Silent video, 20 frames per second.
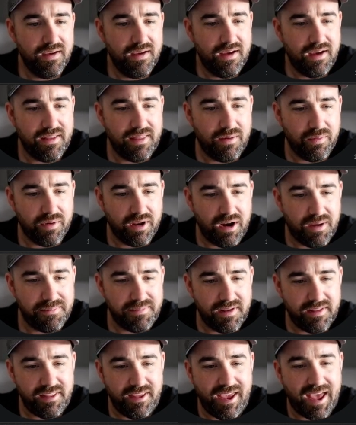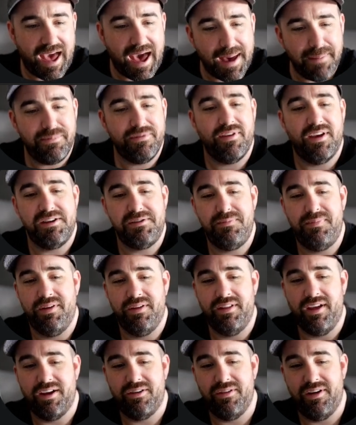And then we're going to update the app slash
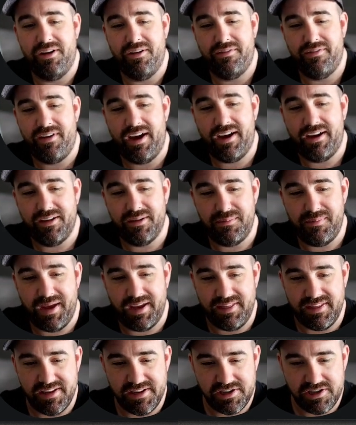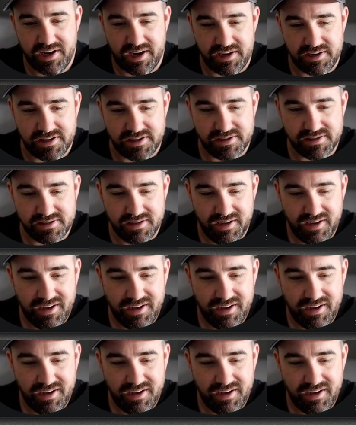build.gradle file and make these changes.